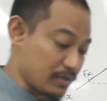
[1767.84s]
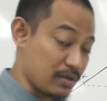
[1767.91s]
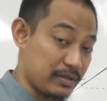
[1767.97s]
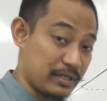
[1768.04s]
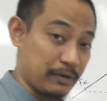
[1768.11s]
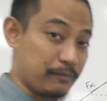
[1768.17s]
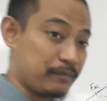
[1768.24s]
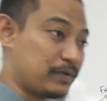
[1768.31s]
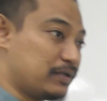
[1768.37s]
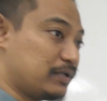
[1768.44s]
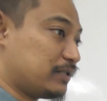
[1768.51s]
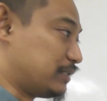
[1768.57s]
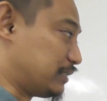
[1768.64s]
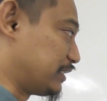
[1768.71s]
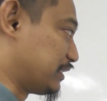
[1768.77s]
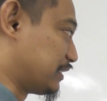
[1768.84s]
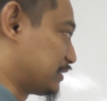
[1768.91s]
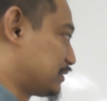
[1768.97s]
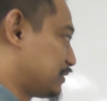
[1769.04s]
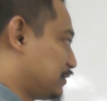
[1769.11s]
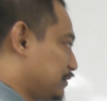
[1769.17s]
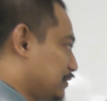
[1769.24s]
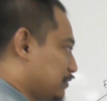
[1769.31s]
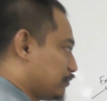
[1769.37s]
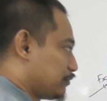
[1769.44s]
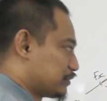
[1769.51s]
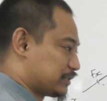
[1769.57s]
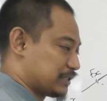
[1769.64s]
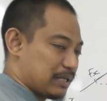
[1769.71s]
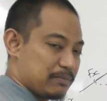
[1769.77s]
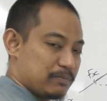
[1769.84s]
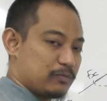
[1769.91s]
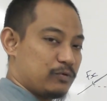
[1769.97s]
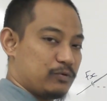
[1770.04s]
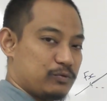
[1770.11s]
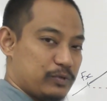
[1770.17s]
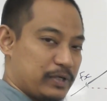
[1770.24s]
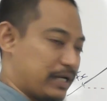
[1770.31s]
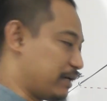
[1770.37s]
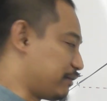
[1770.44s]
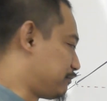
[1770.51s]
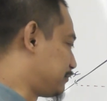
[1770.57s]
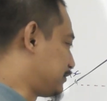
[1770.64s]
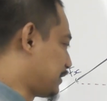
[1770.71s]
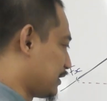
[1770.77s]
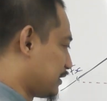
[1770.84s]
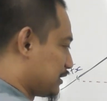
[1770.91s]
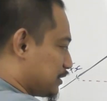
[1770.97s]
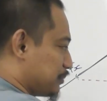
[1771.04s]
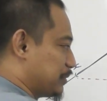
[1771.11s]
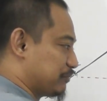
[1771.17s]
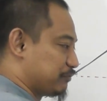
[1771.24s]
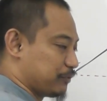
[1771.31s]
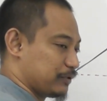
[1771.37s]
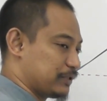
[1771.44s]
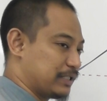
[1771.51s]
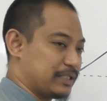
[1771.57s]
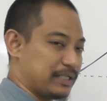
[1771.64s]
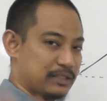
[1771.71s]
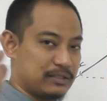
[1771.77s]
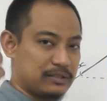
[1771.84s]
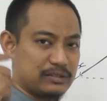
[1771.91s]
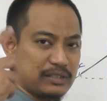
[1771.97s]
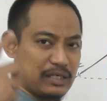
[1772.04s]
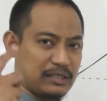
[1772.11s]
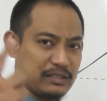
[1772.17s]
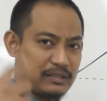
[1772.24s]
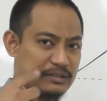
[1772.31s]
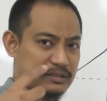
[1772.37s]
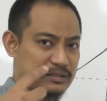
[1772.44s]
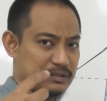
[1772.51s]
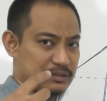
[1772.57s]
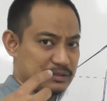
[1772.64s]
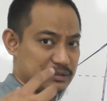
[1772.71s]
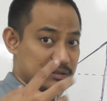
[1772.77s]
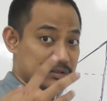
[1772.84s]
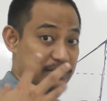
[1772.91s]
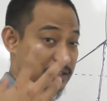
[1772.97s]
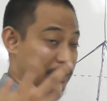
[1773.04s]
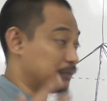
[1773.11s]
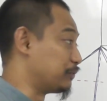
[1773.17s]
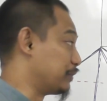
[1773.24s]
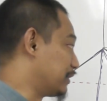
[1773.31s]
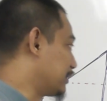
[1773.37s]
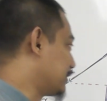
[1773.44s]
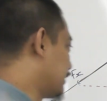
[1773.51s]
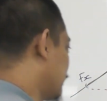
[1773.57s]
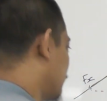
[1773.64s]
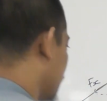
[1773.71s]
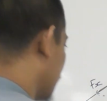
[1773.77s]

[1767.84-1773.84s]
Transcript: now the thing is, some who have done this before, they can calculate it straight away, right? Just